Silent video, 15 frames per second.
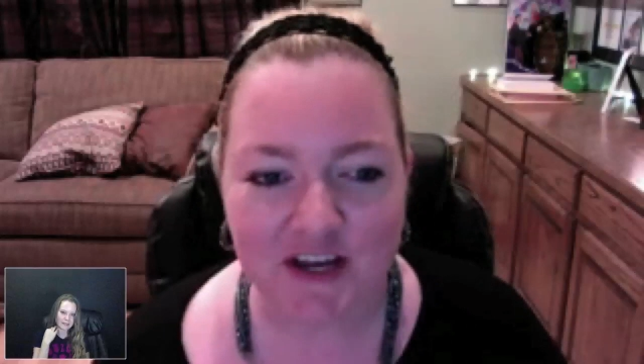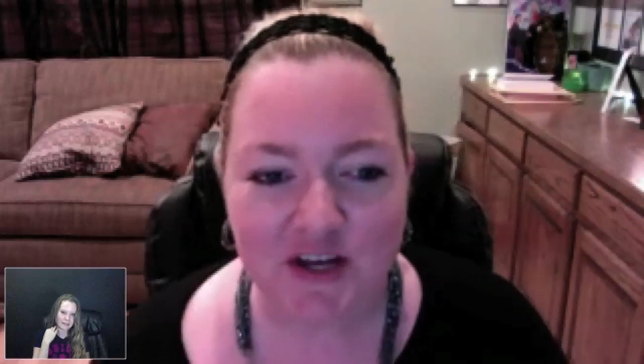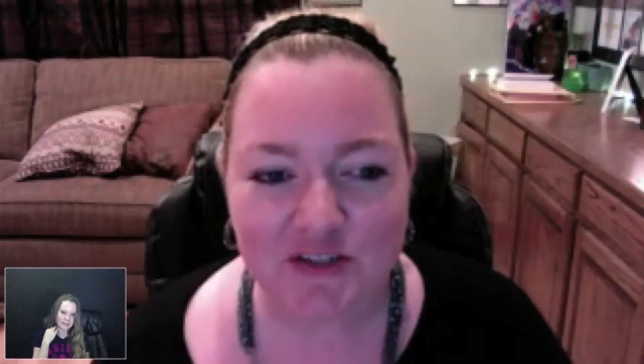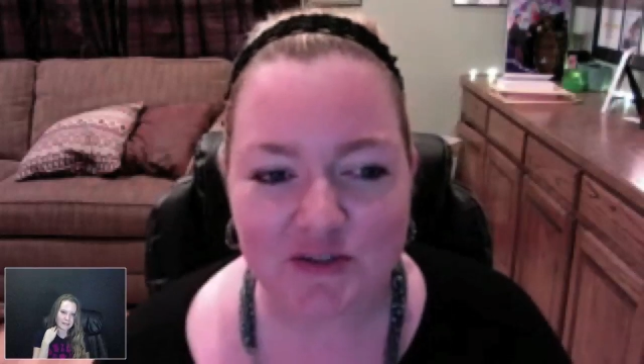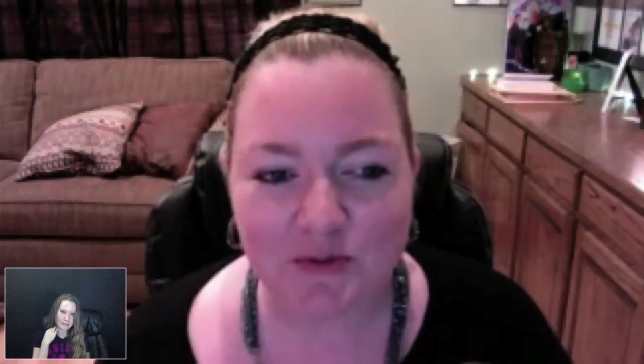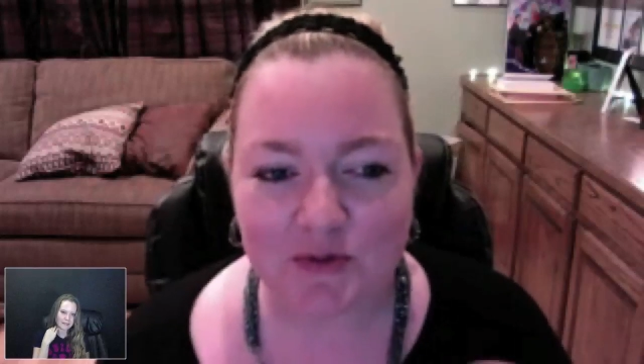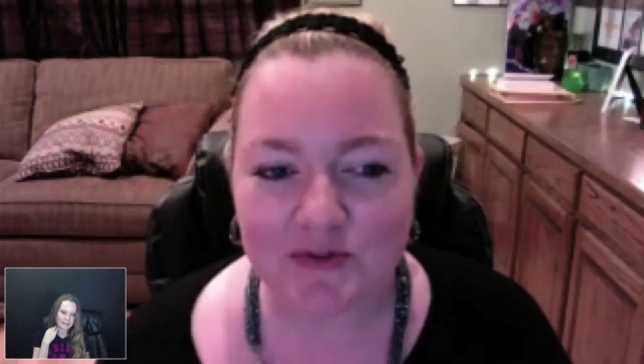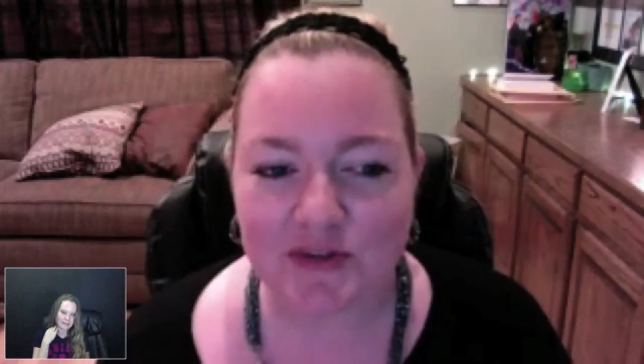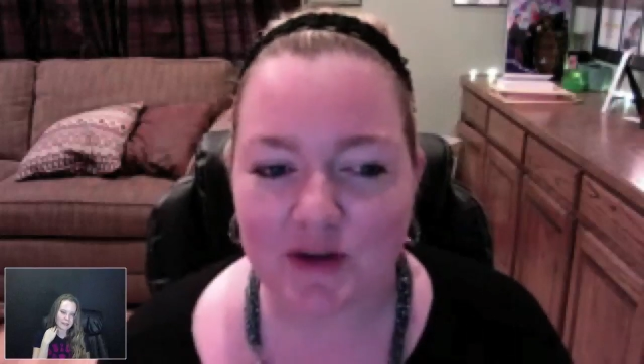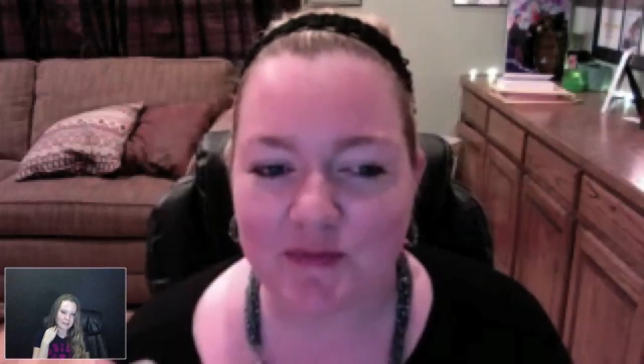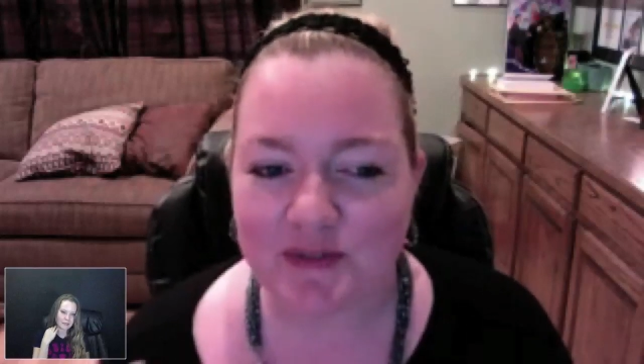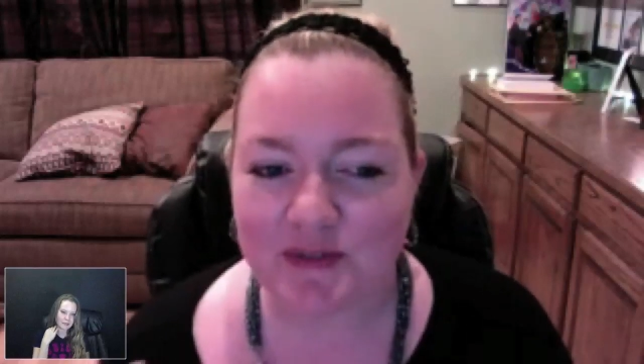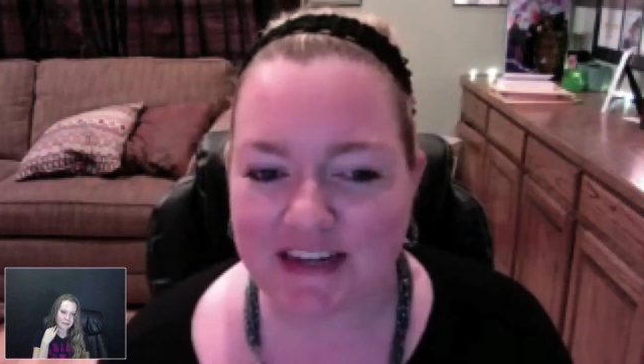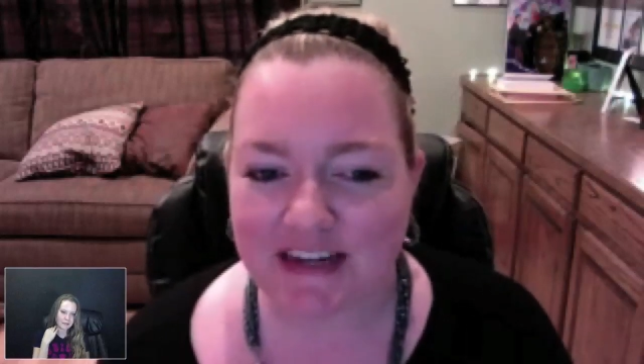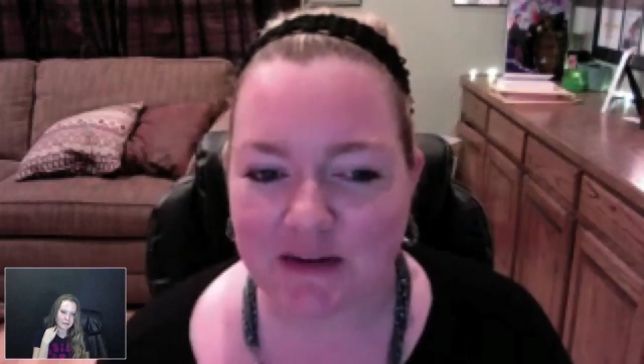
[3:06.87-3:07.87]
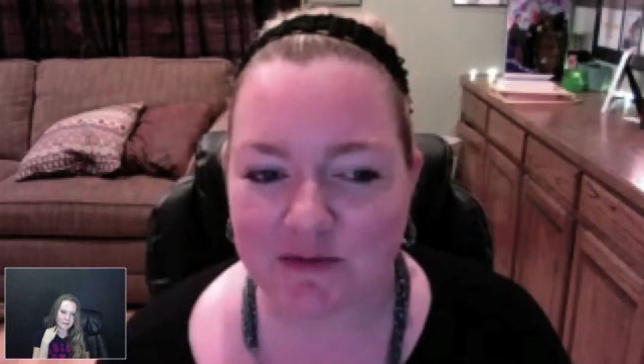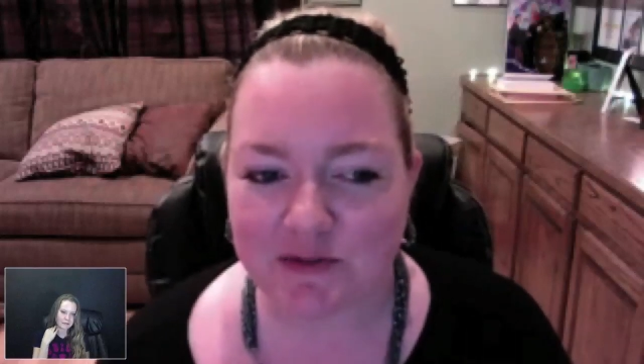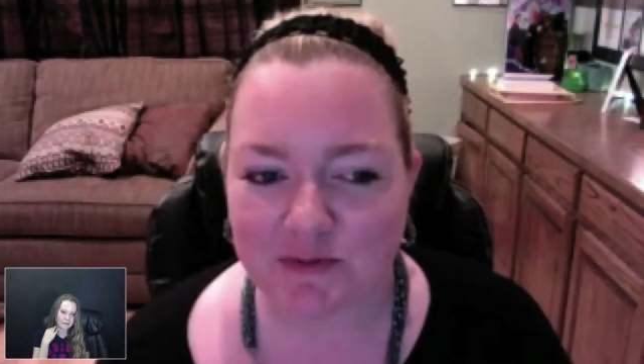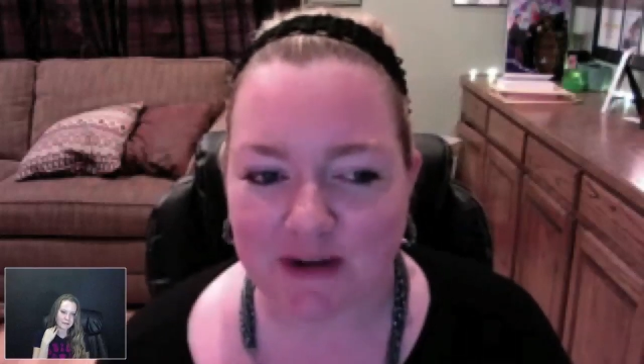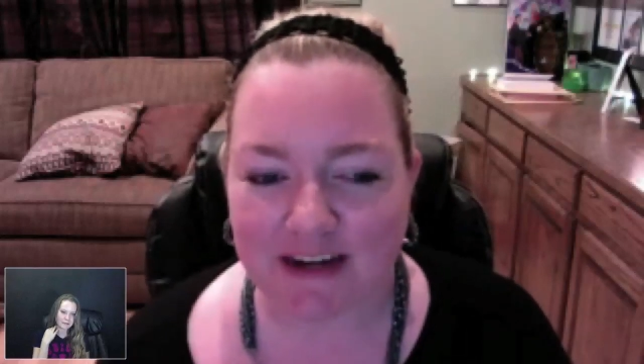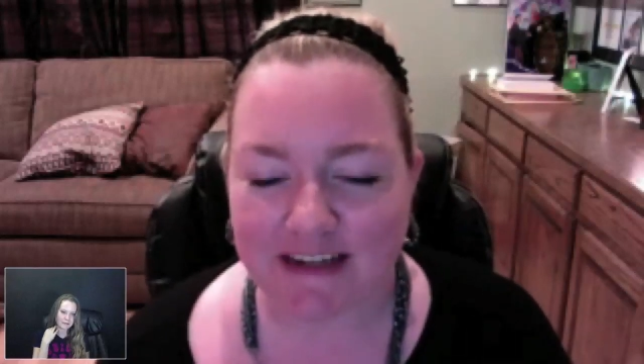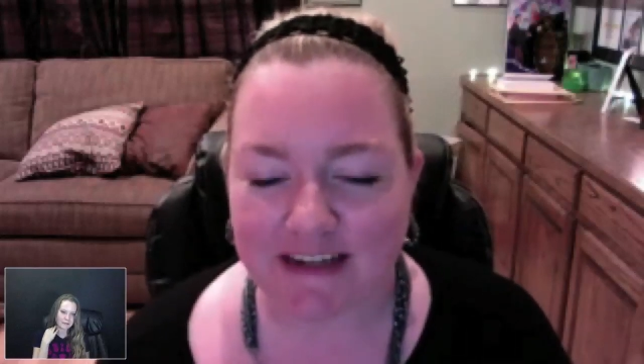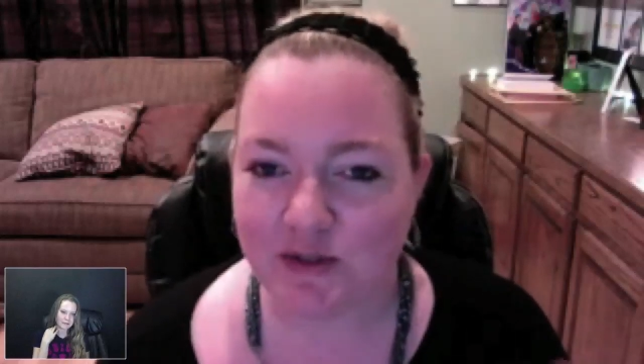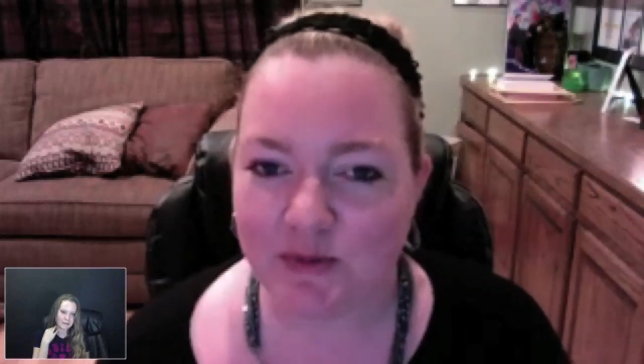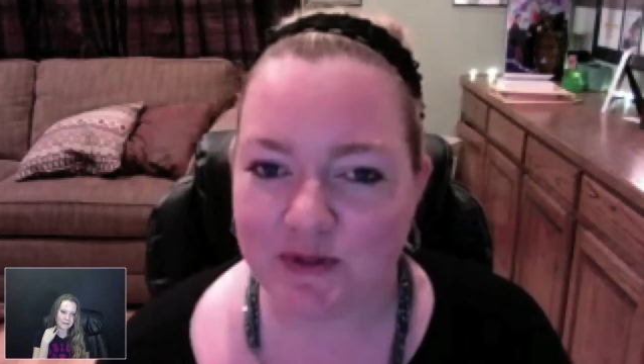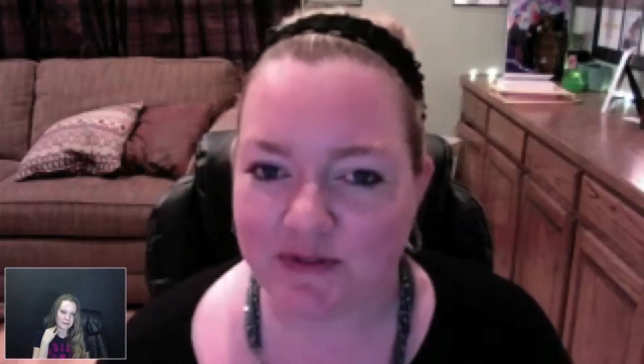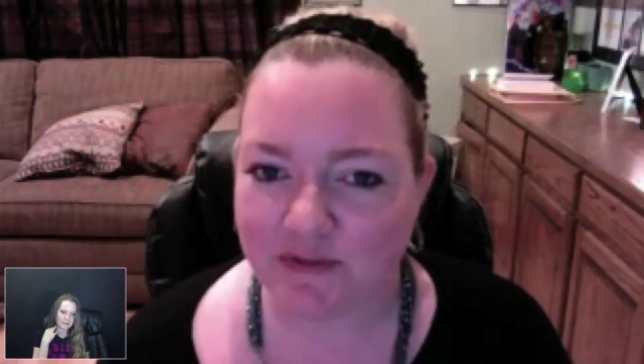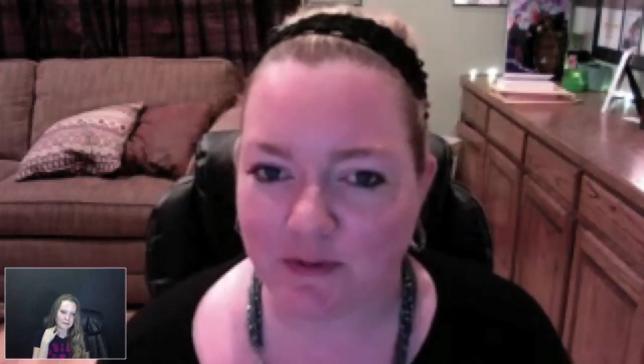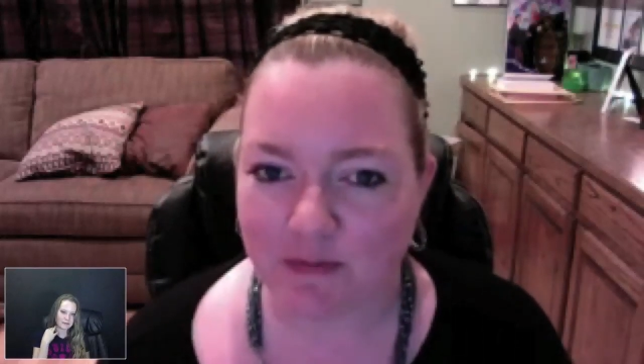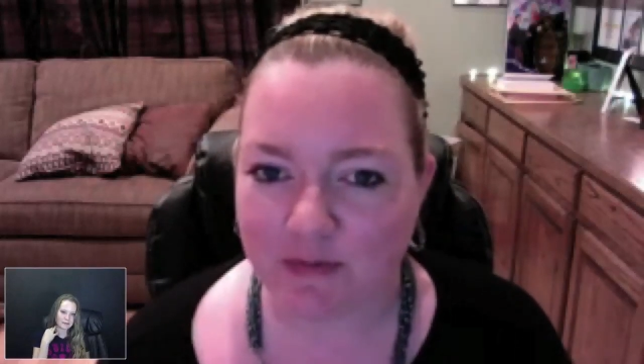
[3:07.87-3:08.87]
So it was almost like I was writing 2
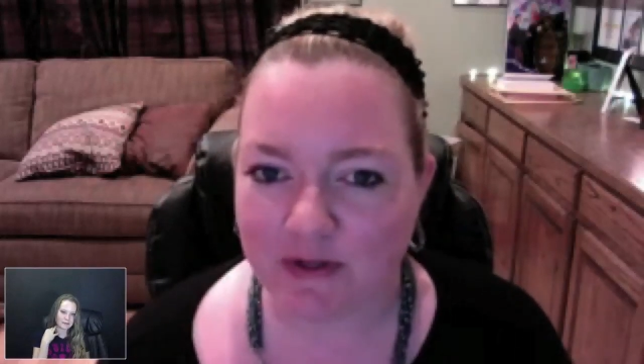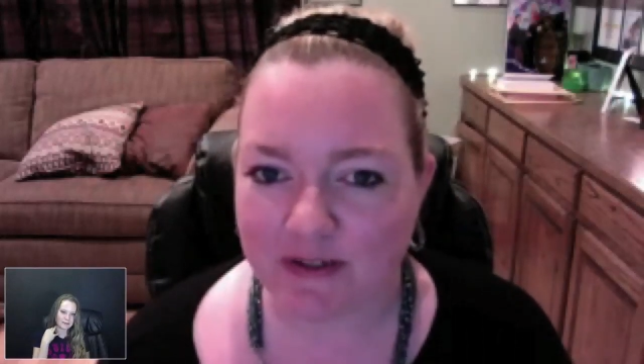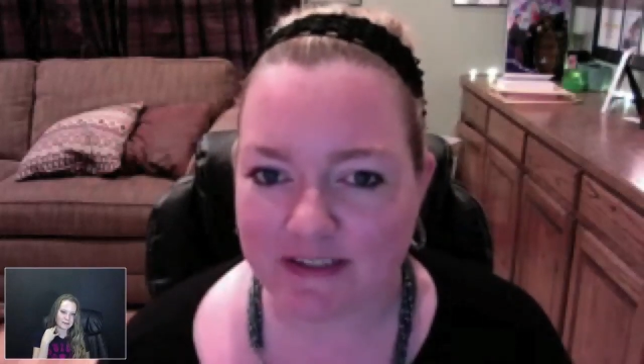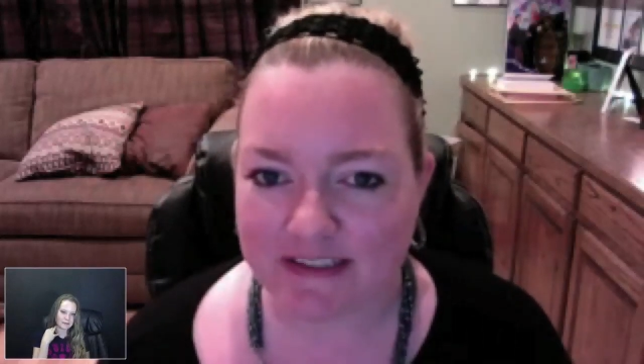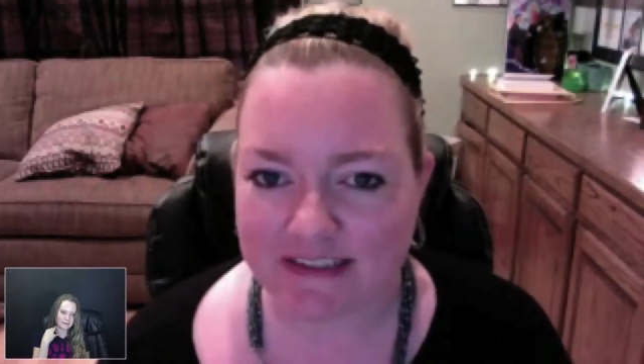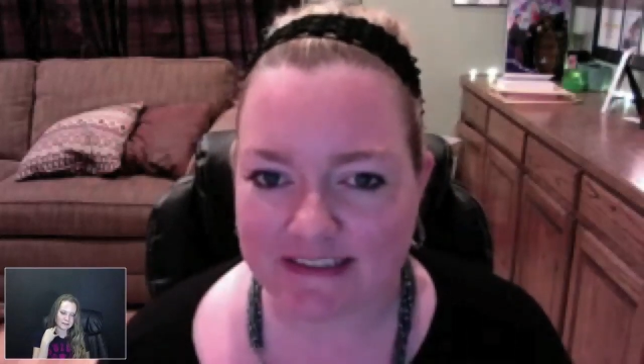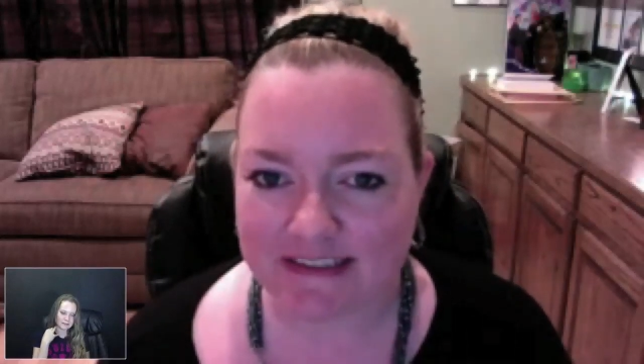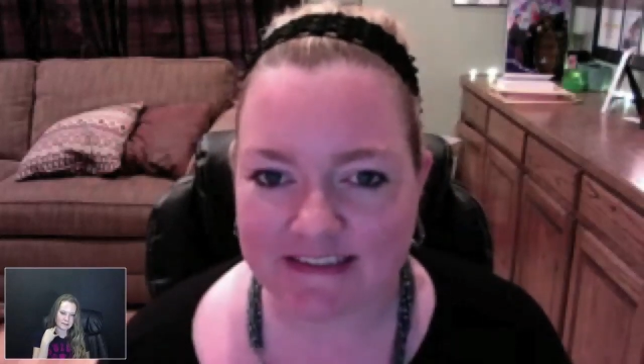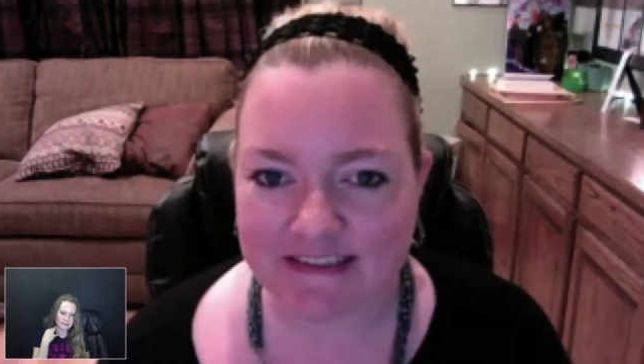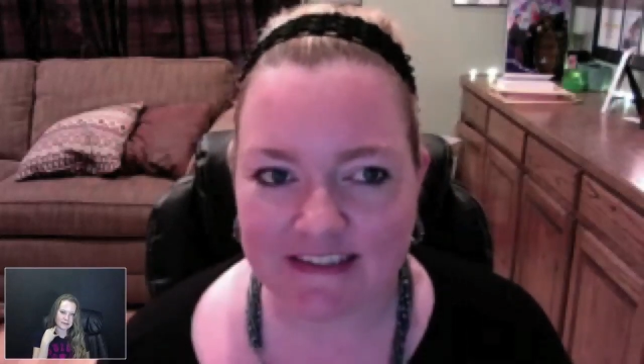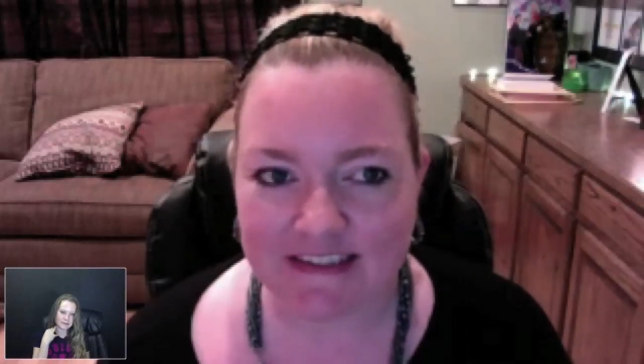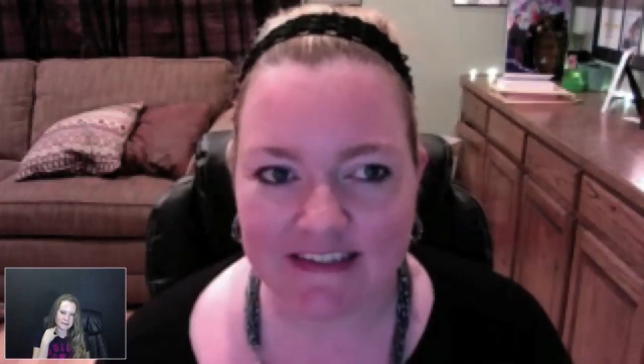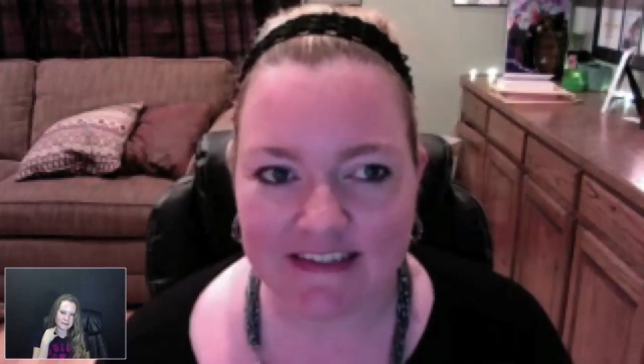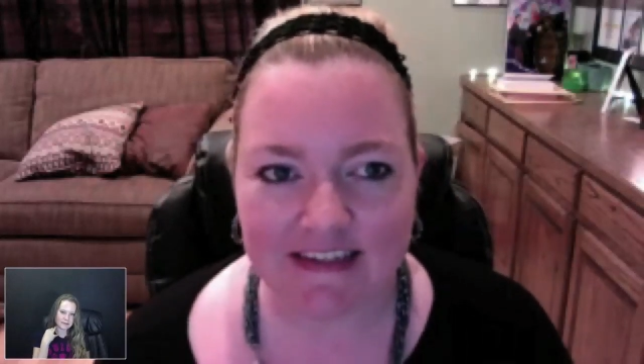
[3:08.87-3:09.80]
different books,